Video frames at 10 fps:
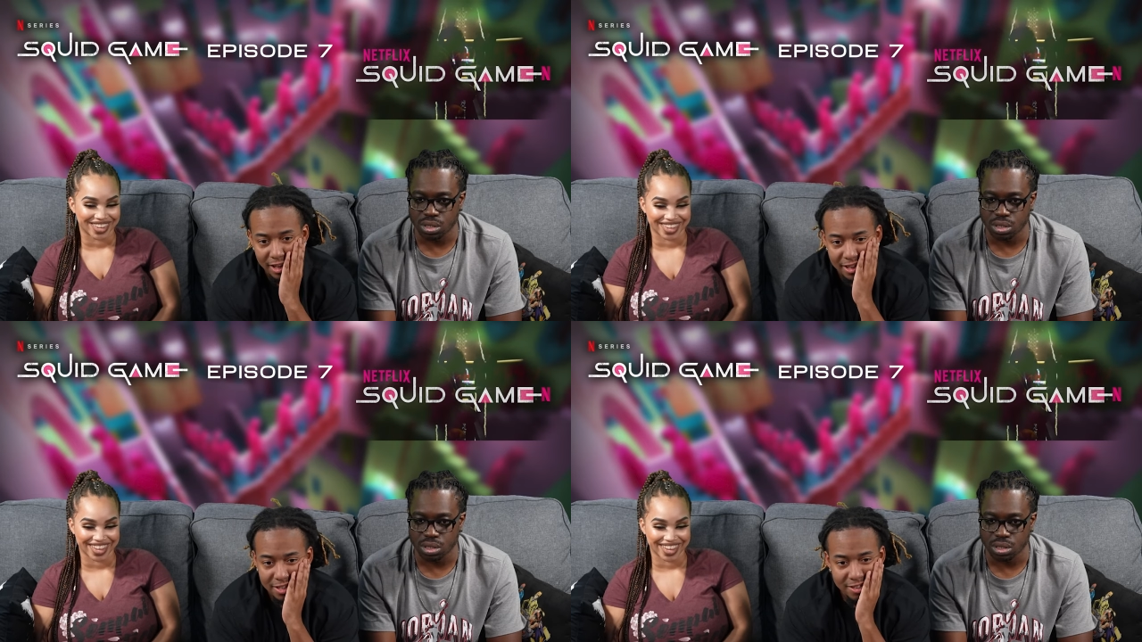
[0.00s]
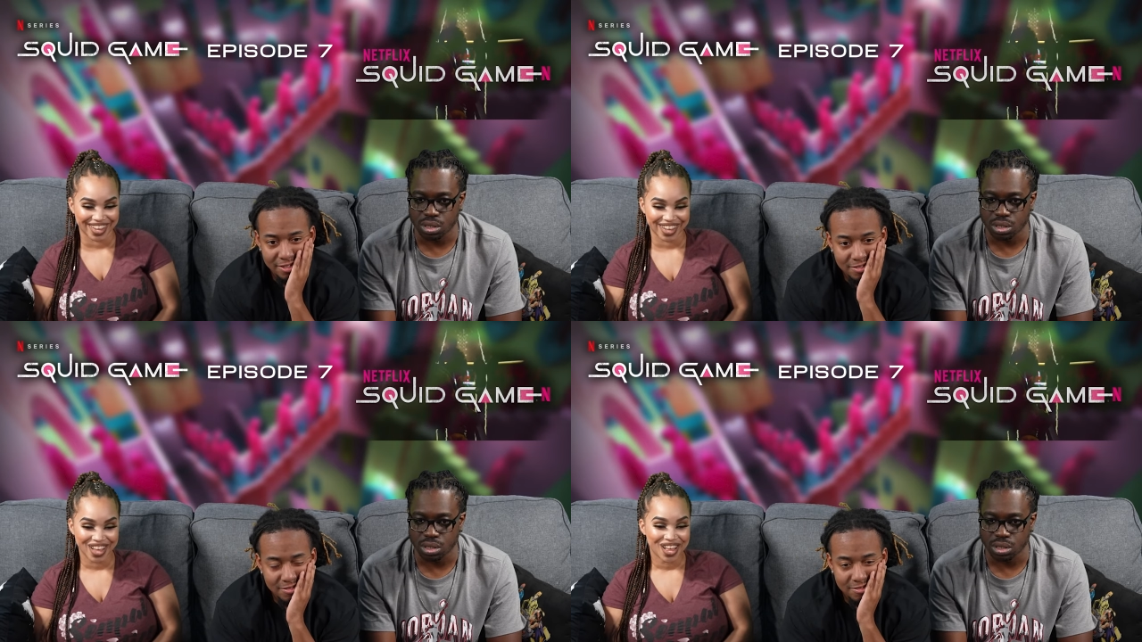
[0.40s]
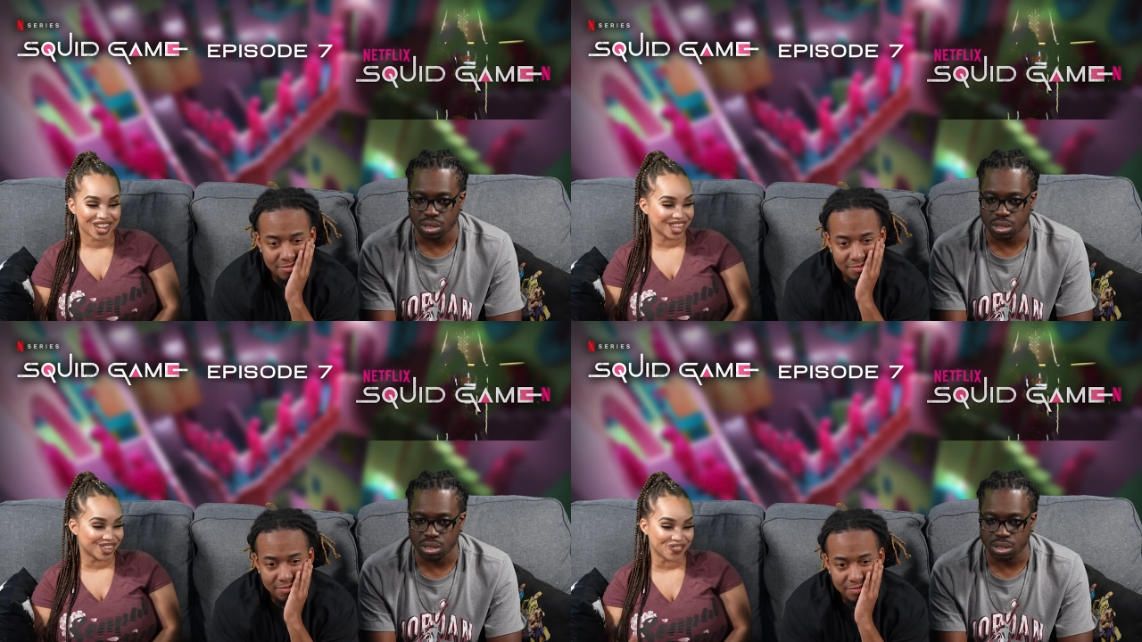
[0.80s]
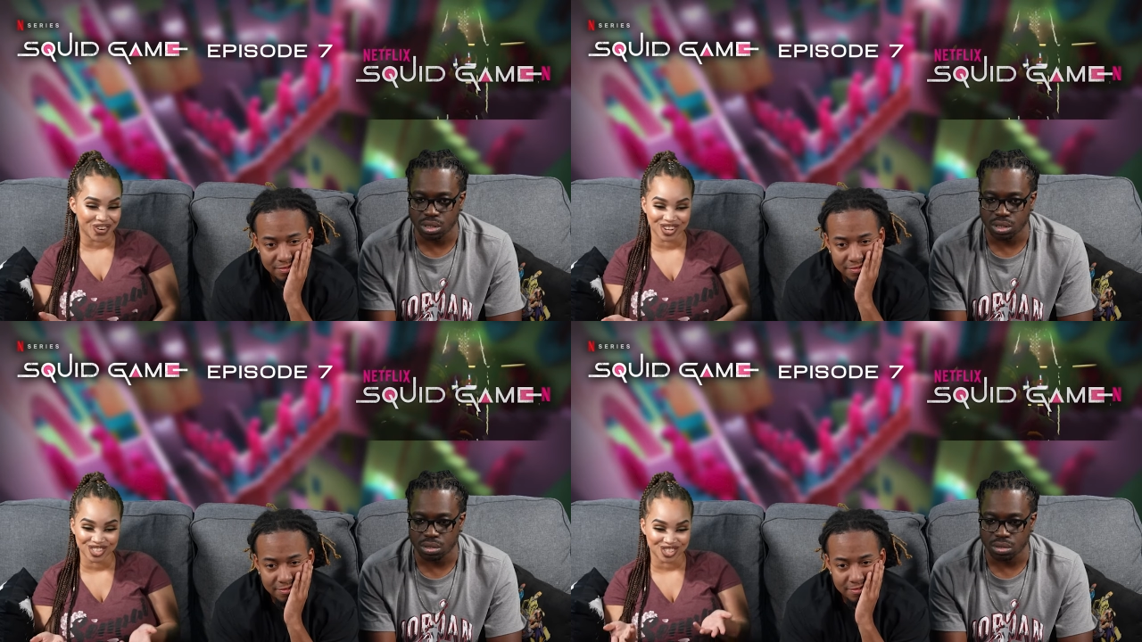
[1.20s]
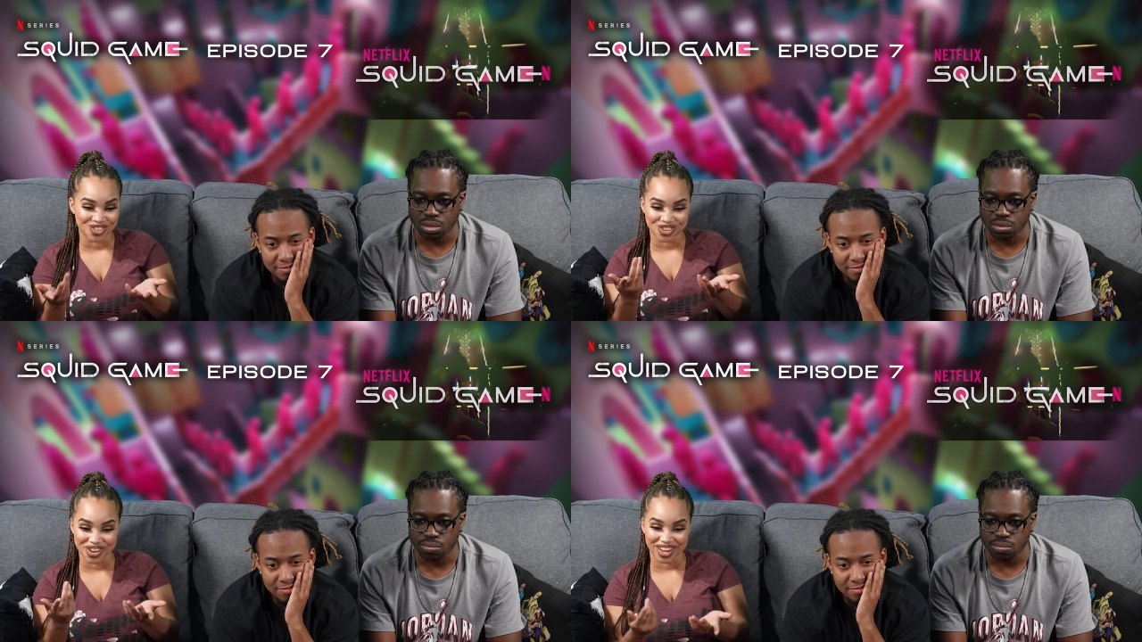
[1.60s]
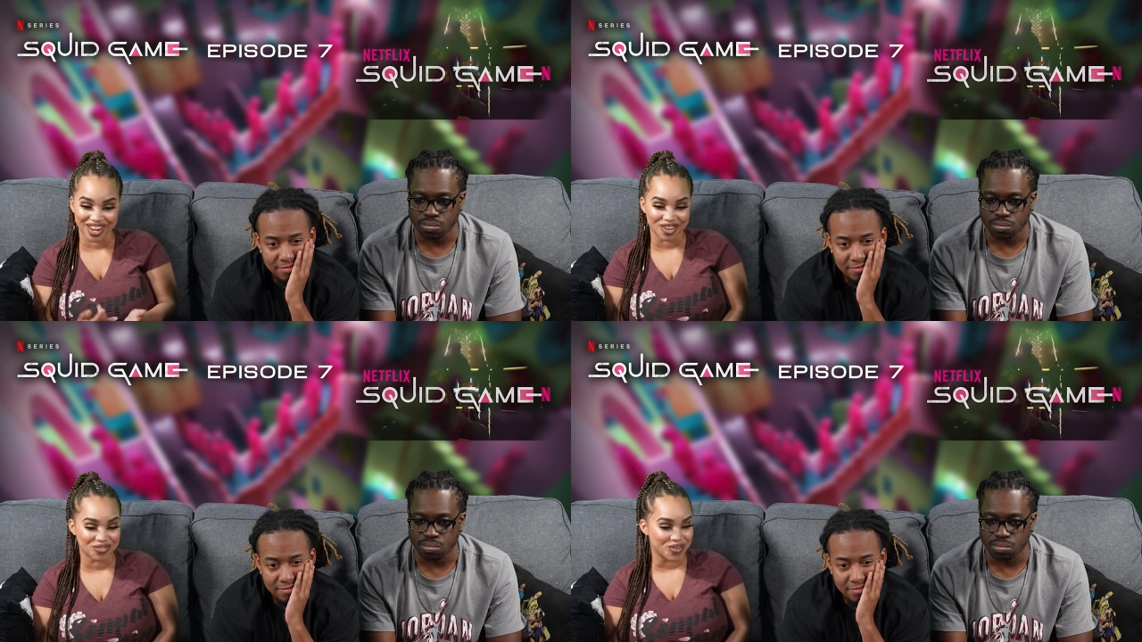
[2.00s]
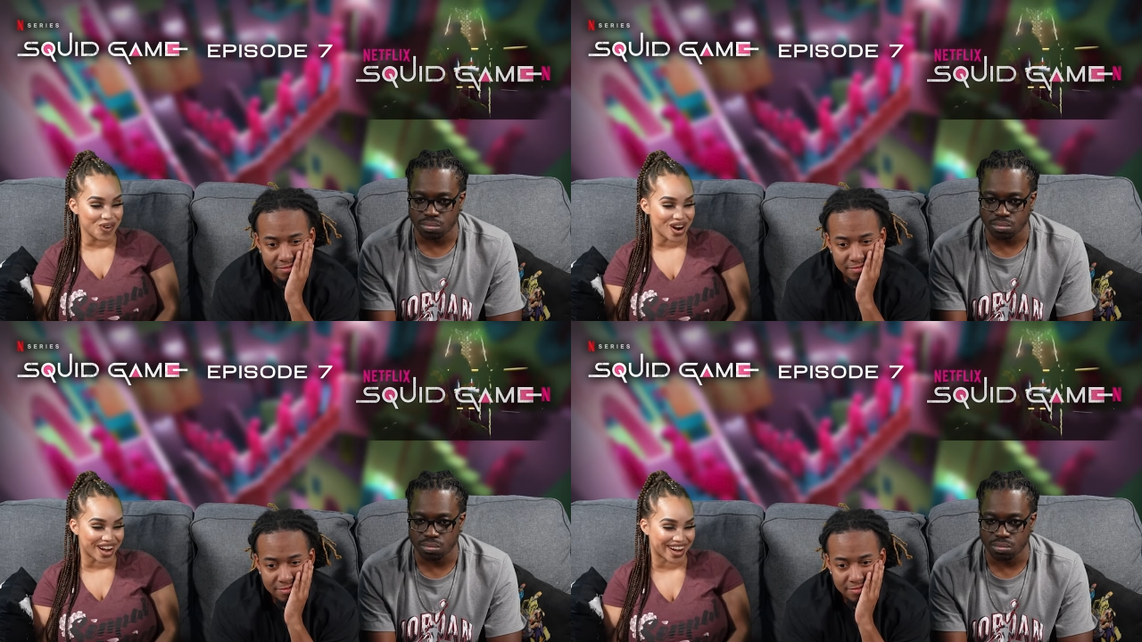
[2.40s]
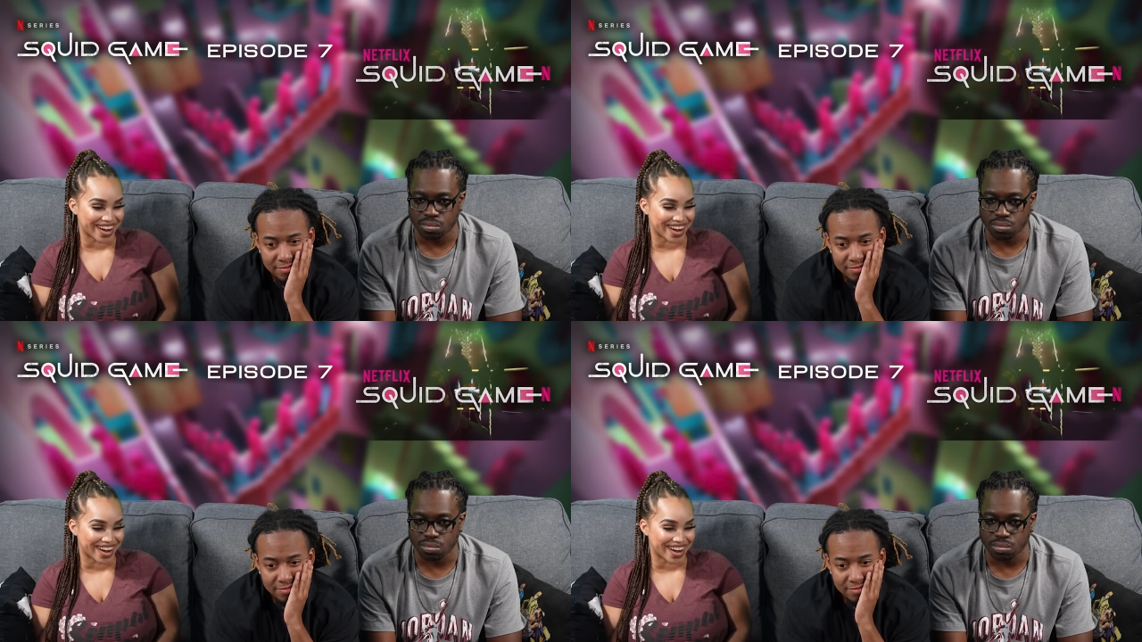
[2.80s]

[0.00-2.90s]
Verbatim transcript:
Speaker 1: like. Like the first dude, you got like four.